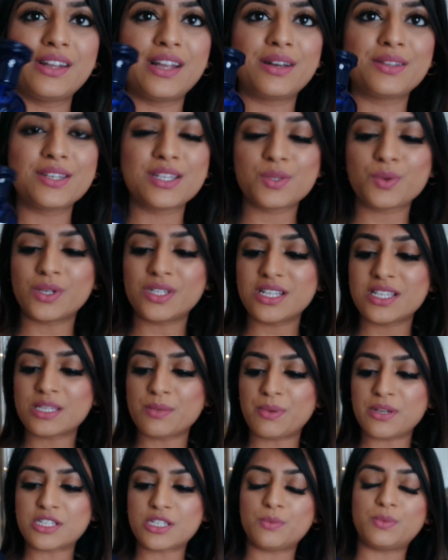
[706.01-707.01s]
Now this one is
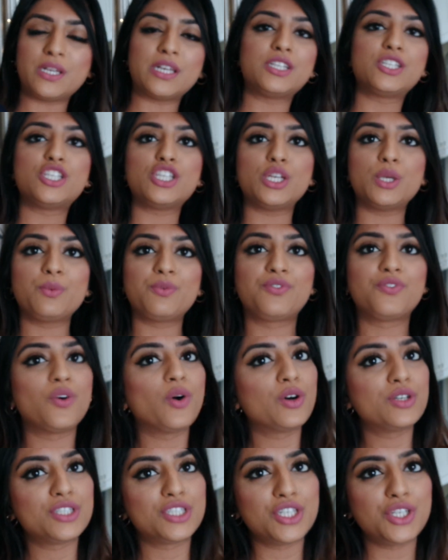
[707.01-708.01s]
supposed to be a dupe
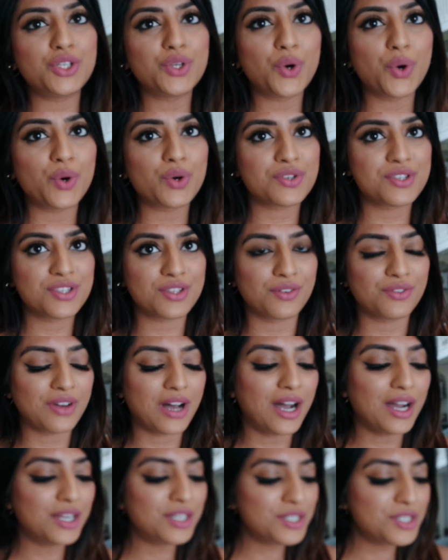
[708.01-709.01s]
for Dior
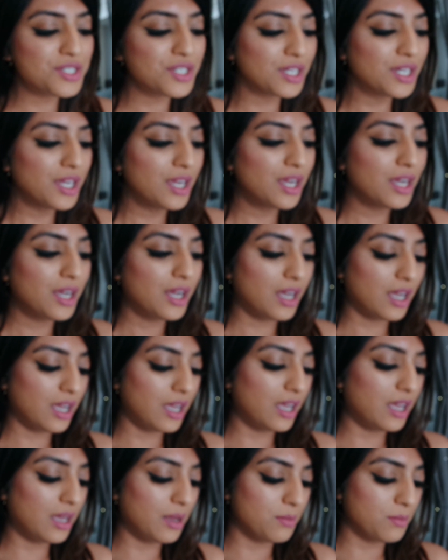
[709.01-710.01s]
Sauvage.
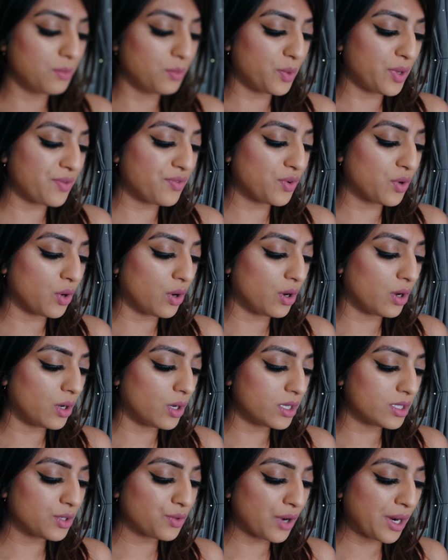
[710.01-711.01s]
We've
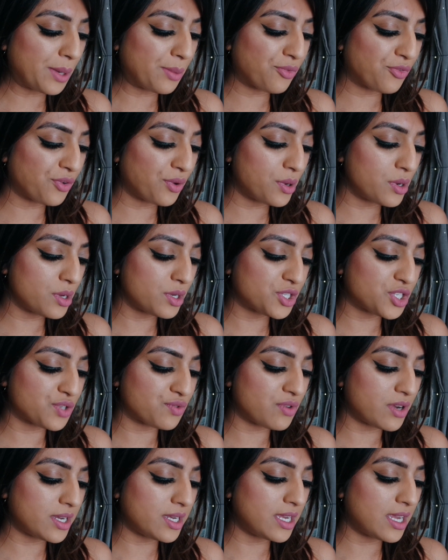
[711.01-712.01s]
got grapefruit,
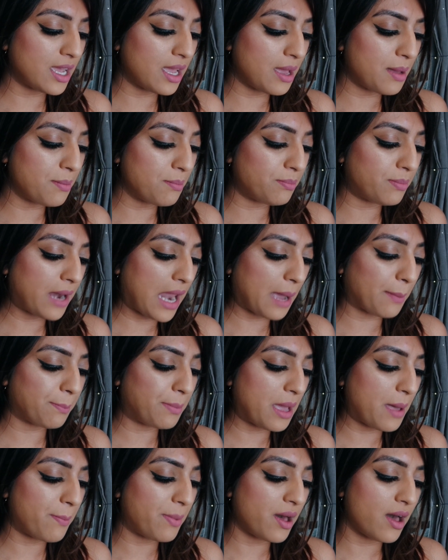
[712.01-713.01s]
geranium, black
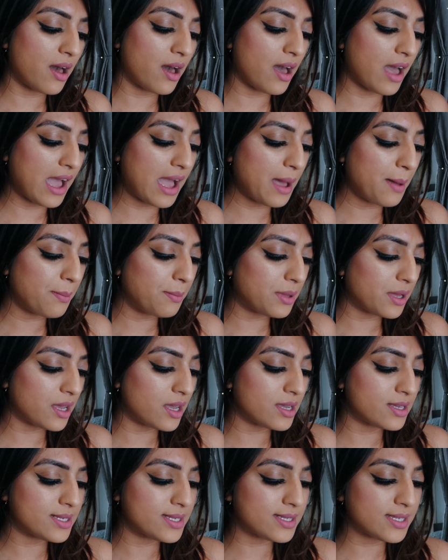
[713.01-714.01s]
pepper,
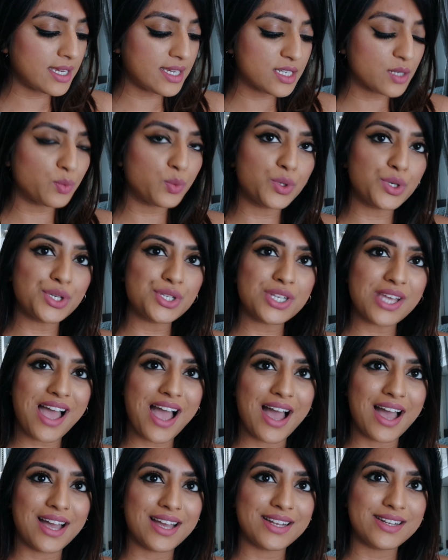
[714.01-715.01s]
amber, cedarwood
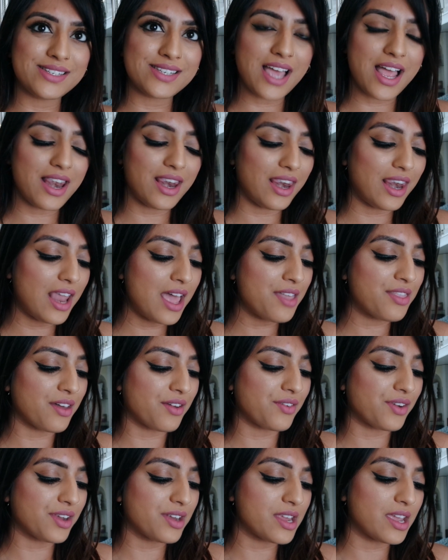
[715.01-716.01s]
and
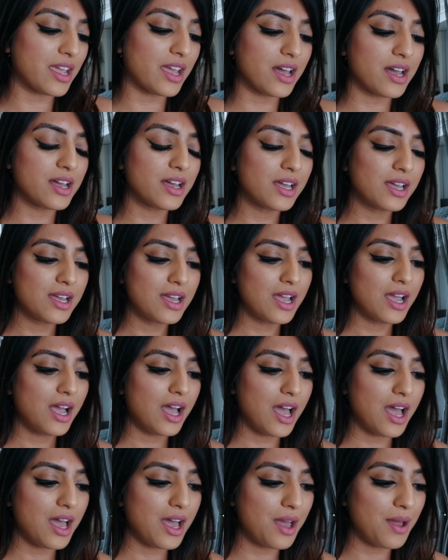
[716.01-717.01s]
leather in here.
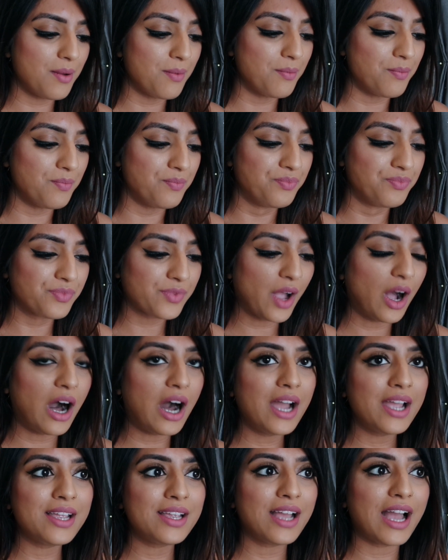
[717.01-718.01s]

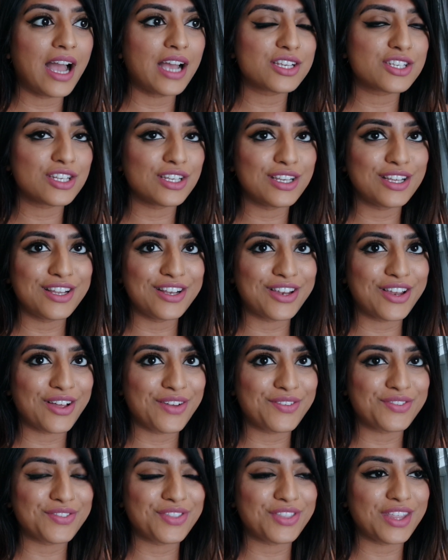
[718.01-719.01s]
I actually
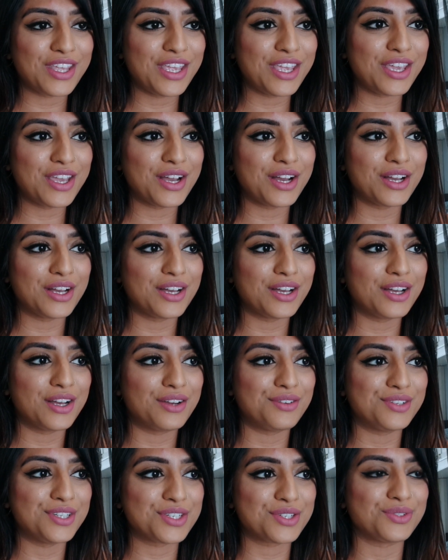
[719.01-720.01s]
love the
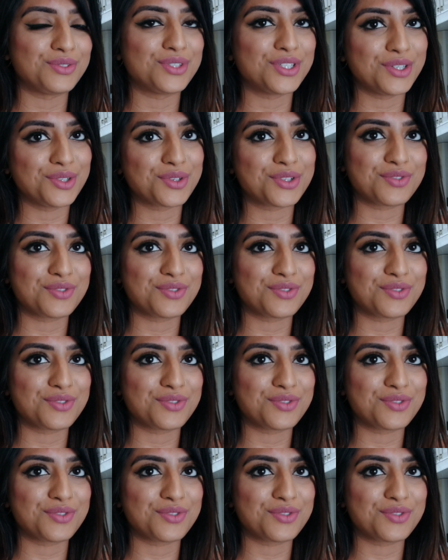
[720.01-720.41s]
original Dior